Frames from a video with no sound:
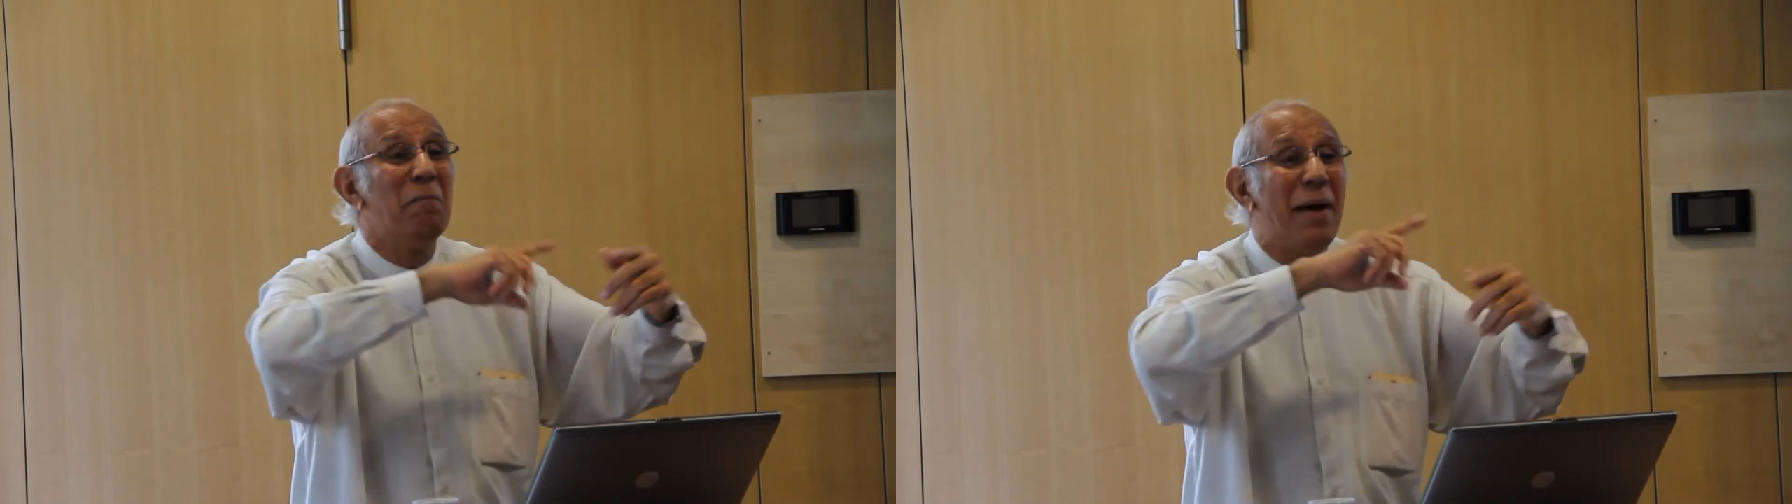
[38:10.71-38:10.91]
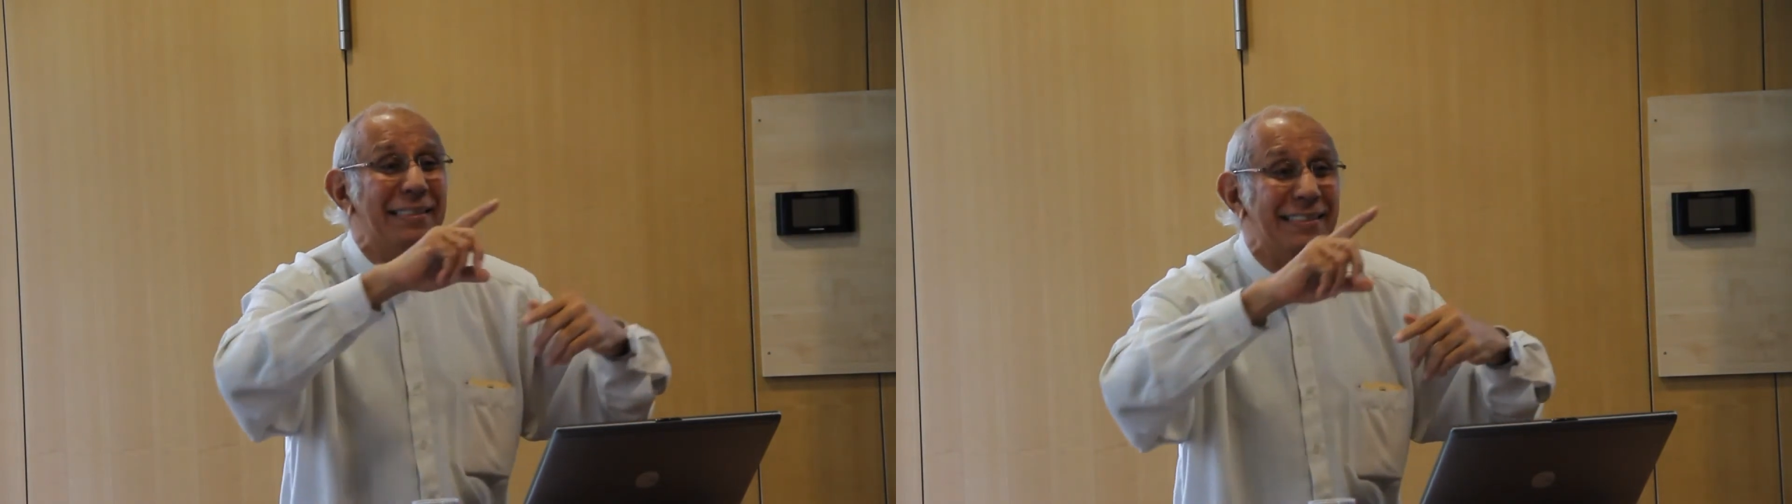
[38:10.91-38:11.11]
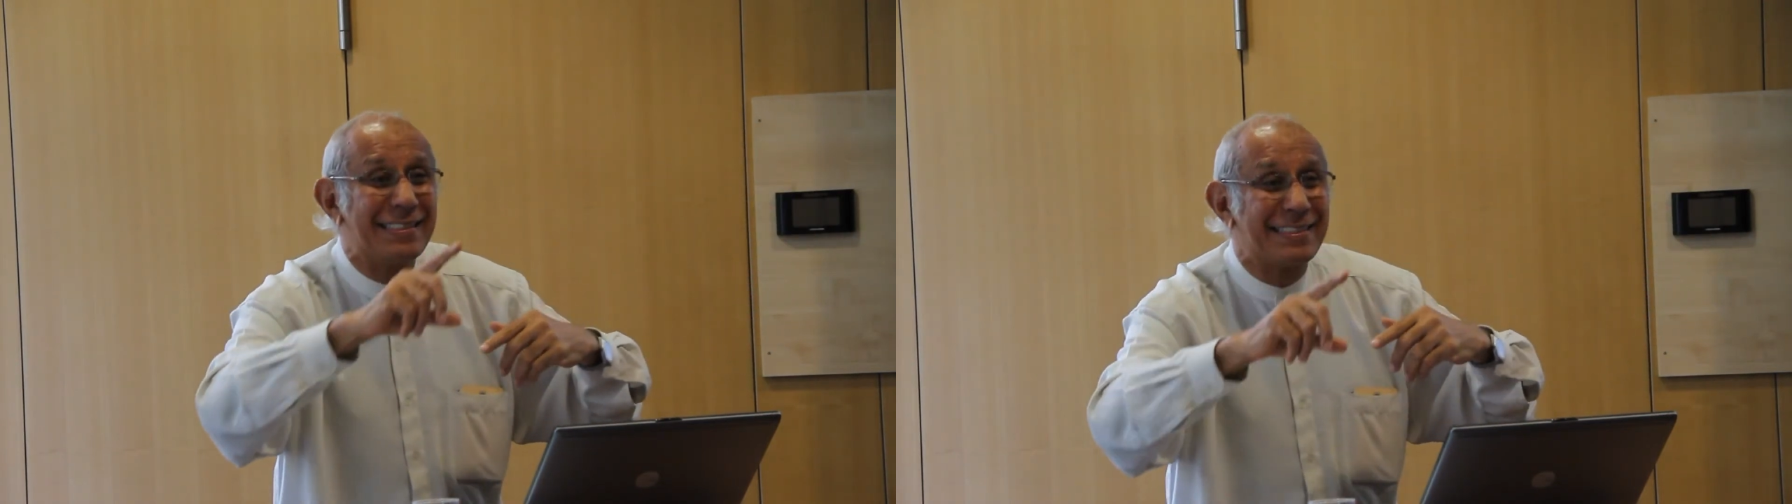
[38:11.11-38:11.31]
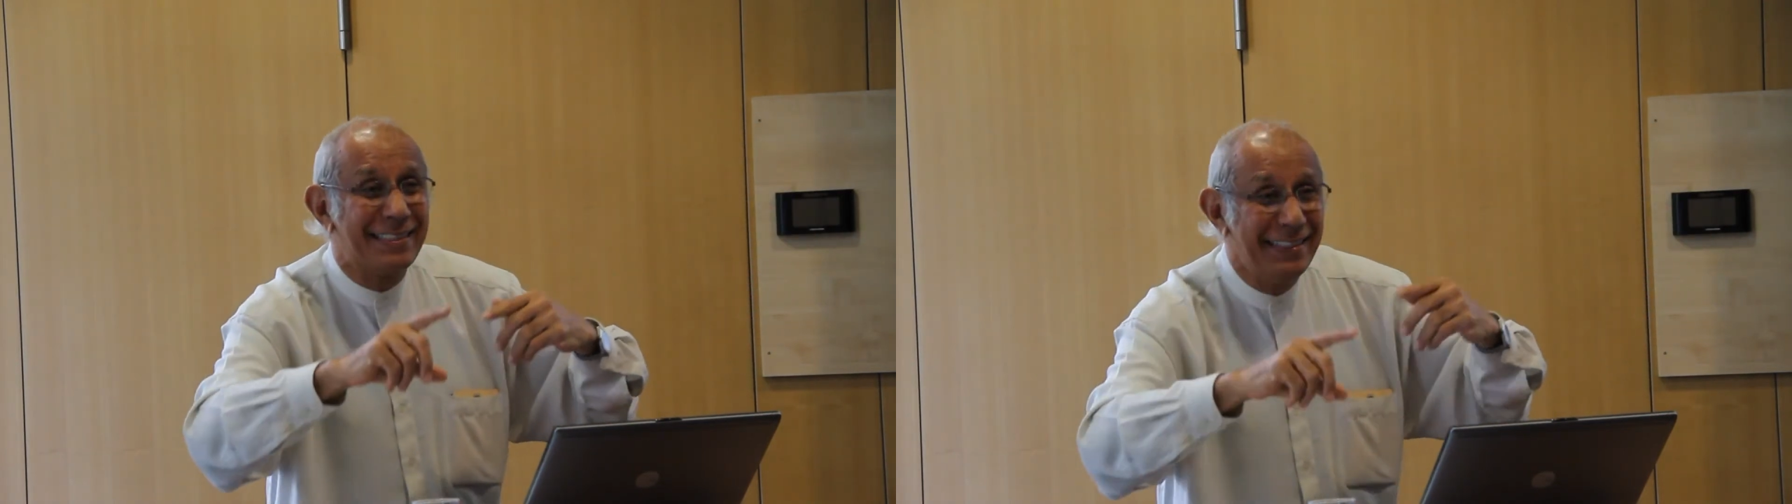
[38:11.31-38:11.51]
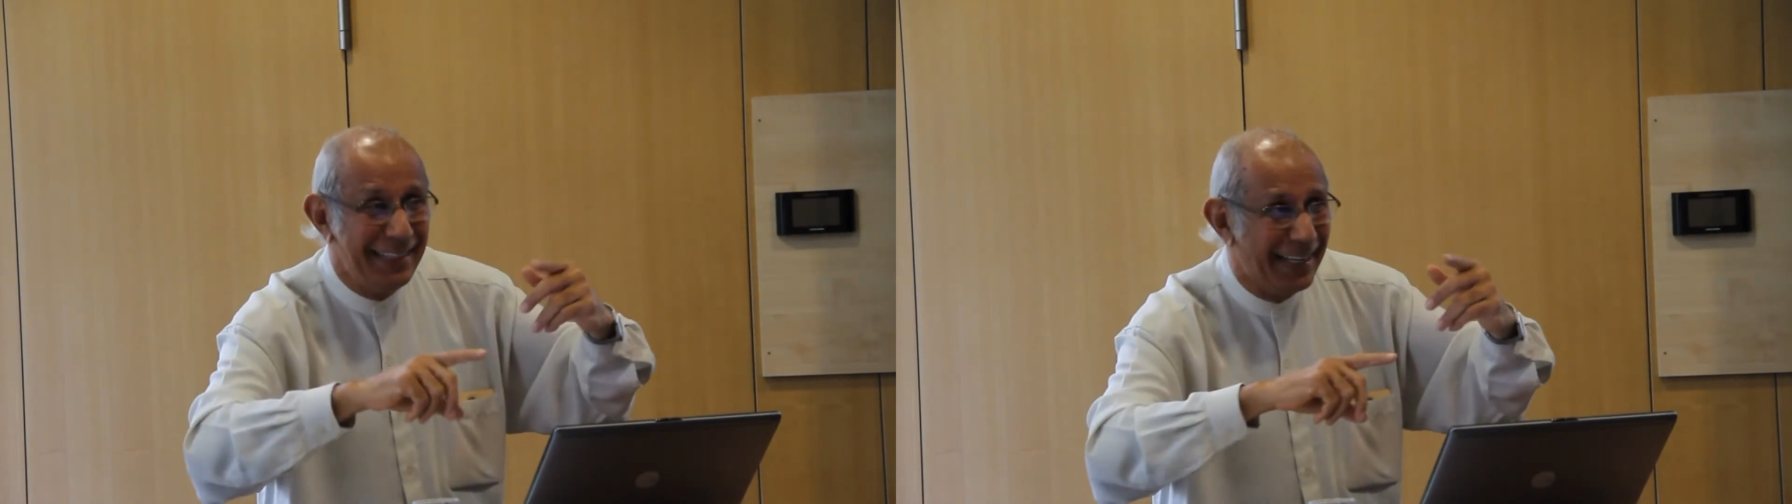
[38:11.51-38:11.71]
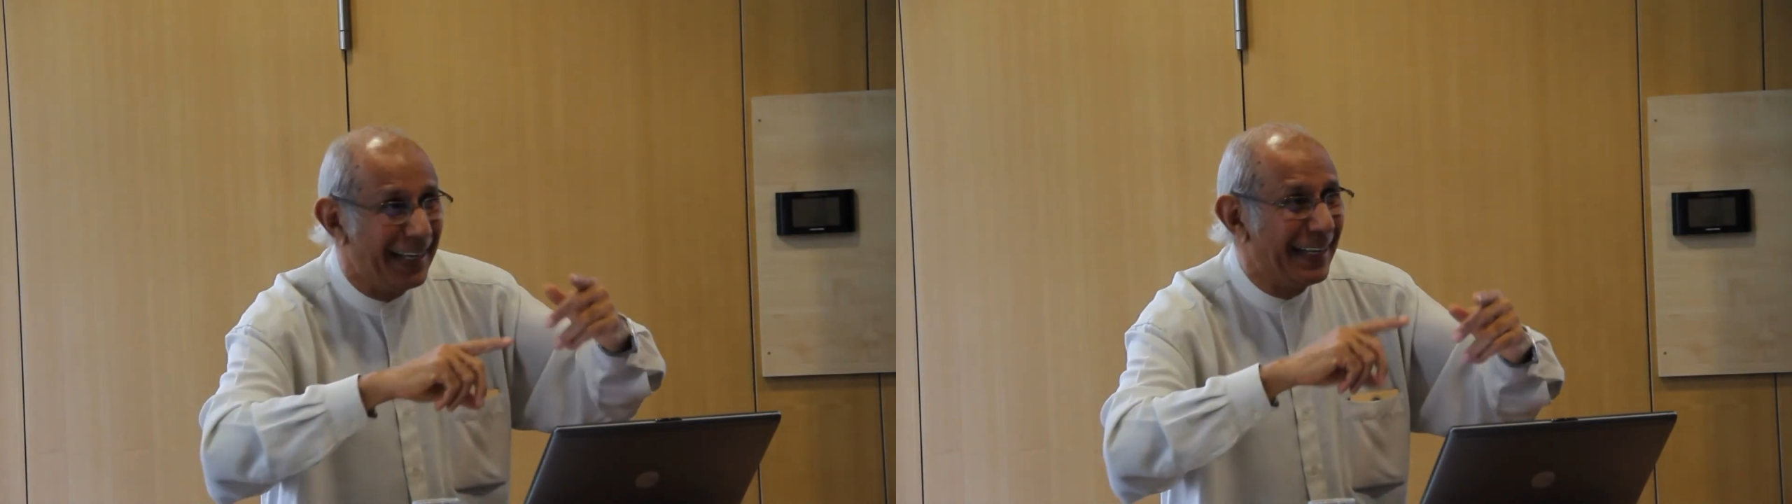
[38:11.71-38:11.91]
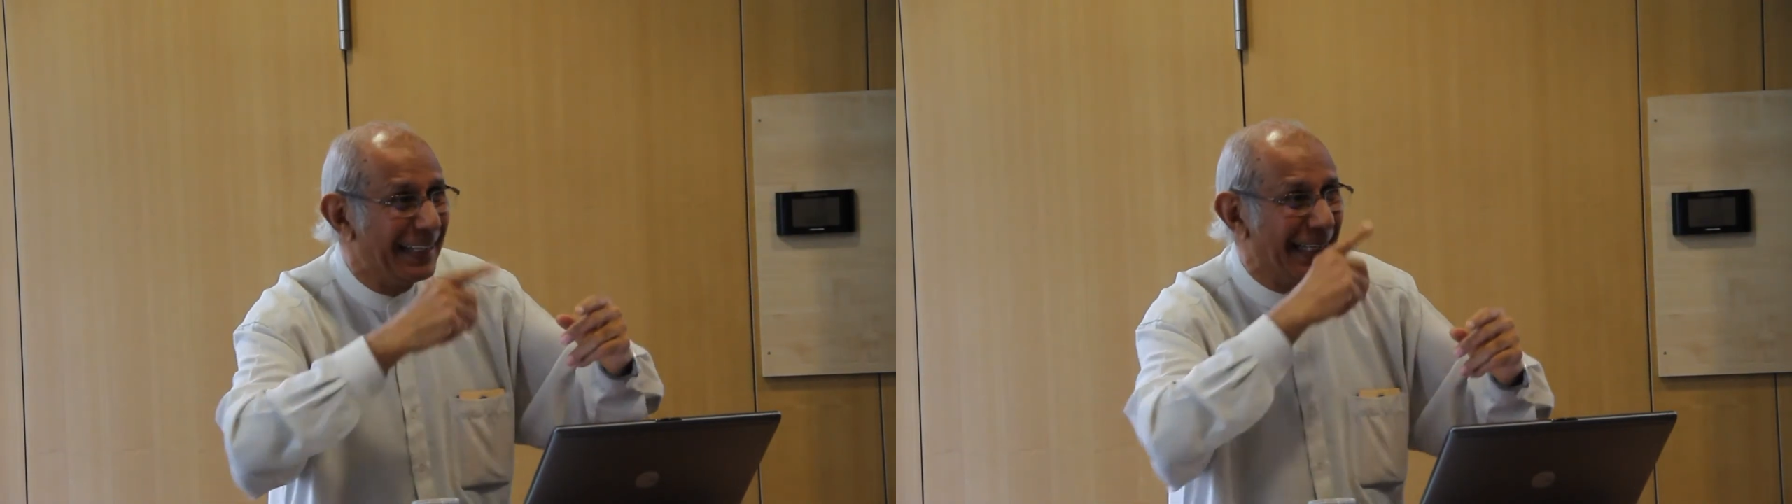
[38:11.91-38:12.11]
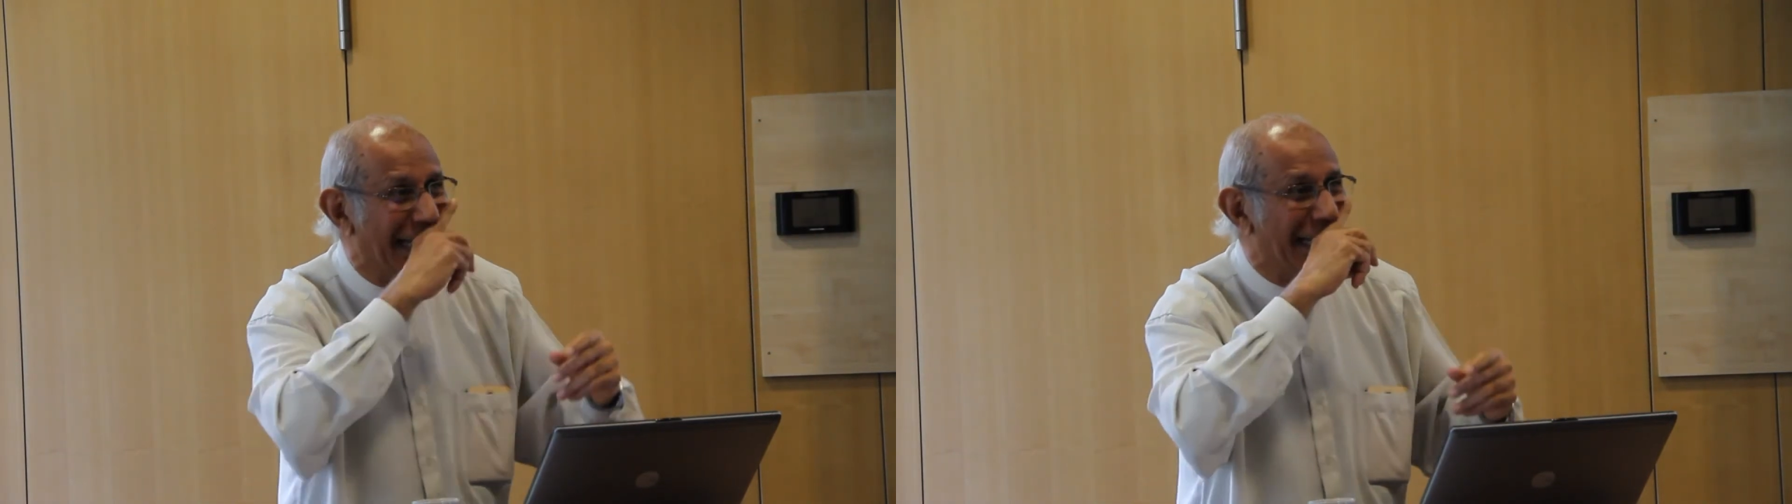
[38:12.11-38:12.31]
months and